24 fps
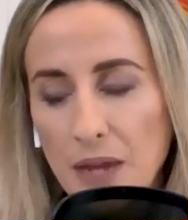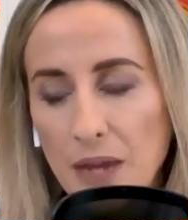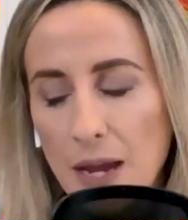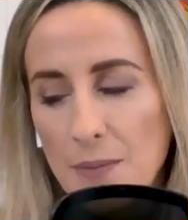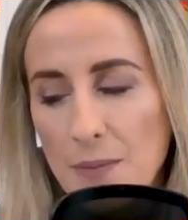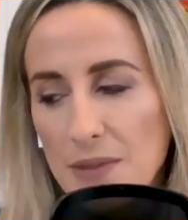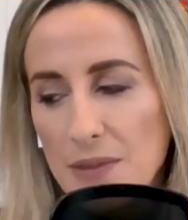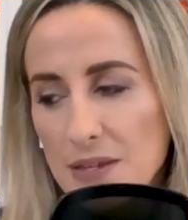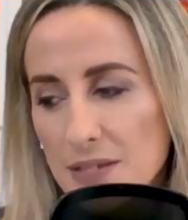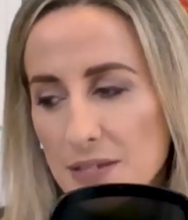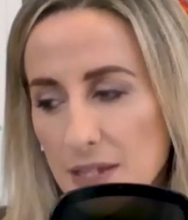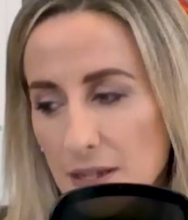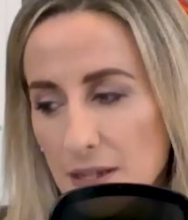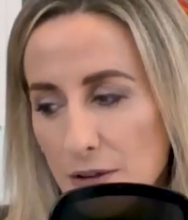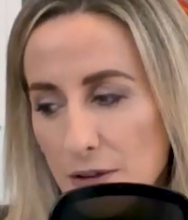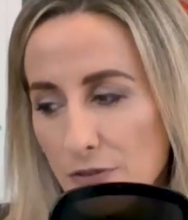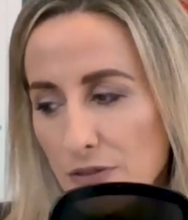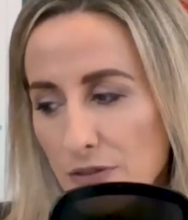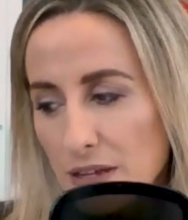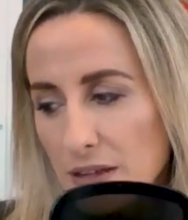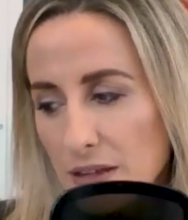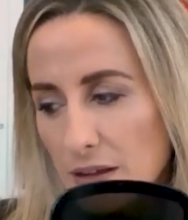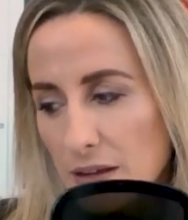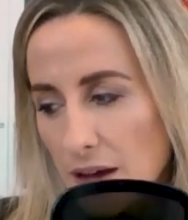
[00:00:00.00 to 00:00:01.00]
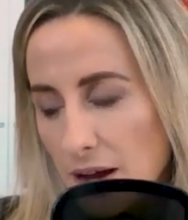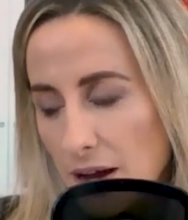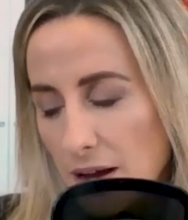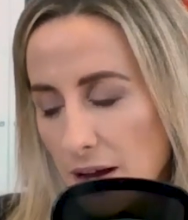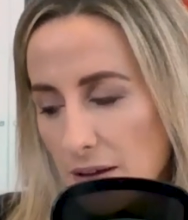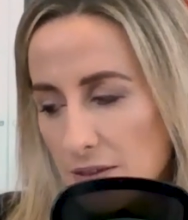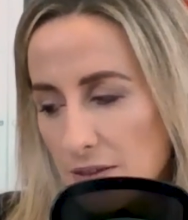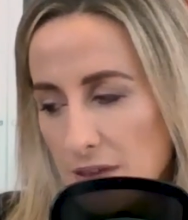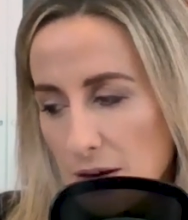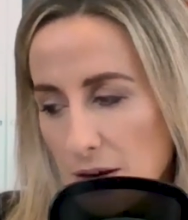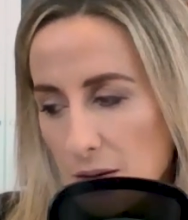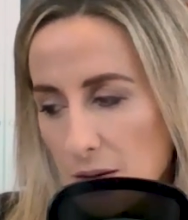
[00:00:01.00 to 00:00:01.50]
Um, but there's a lovely
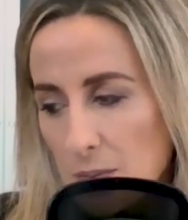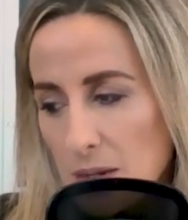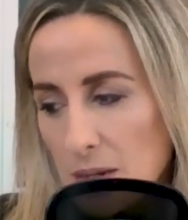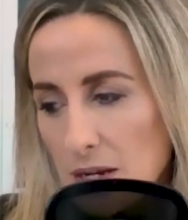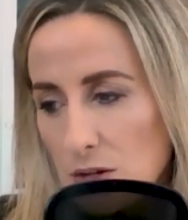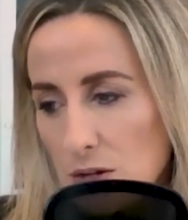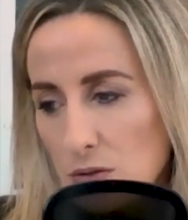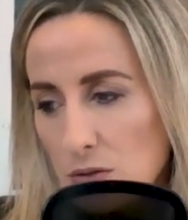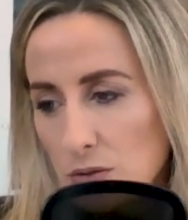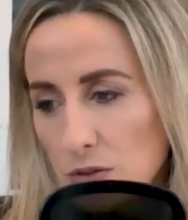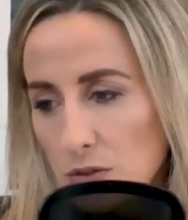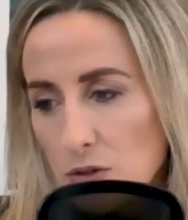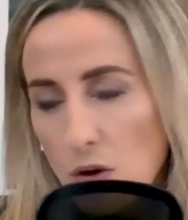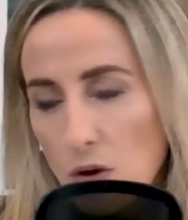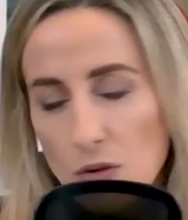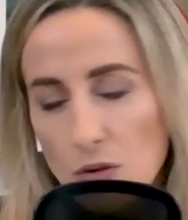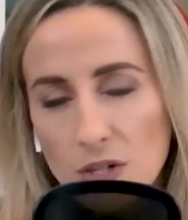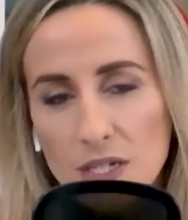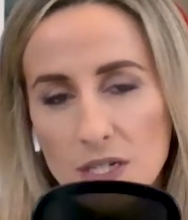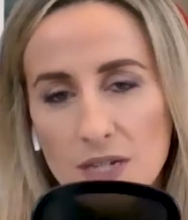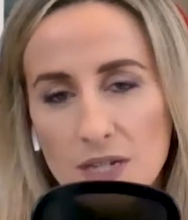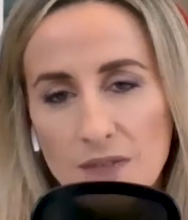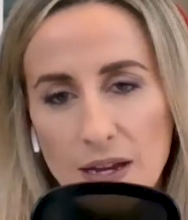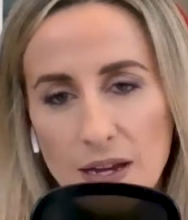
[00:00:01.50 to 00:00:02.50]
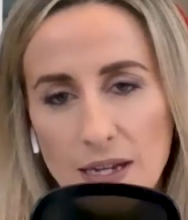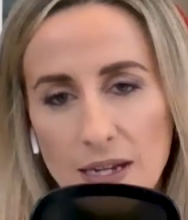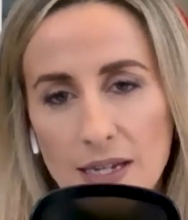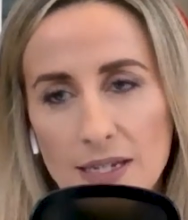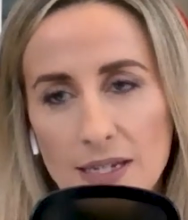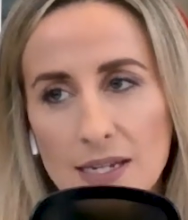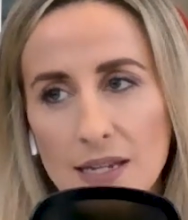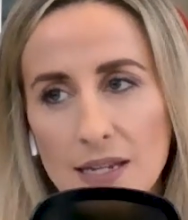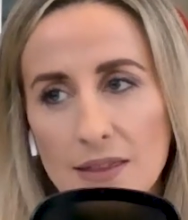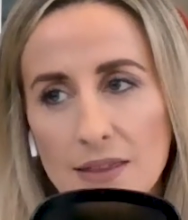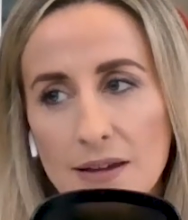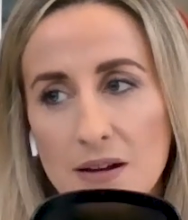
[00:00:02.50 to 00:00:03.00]
uh, therapy called cognitive
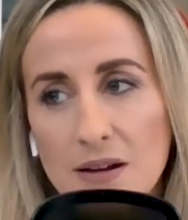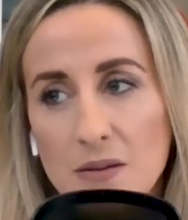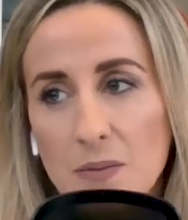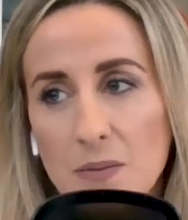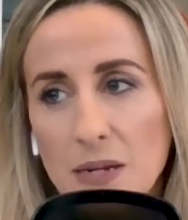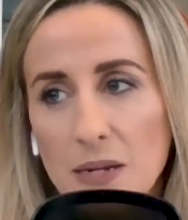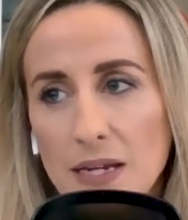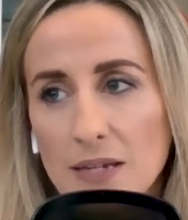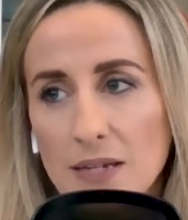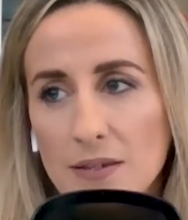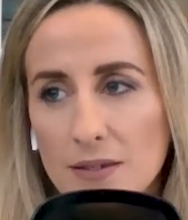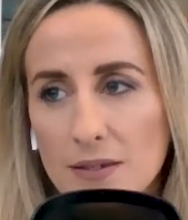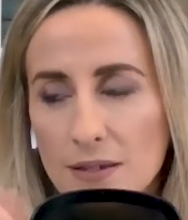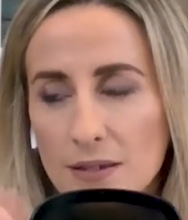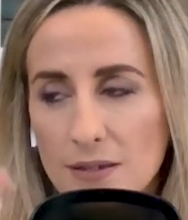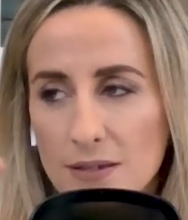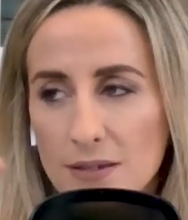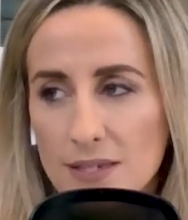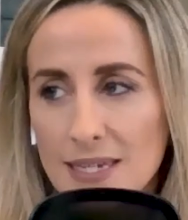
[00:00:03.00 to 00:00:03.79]
analytic therapy. It's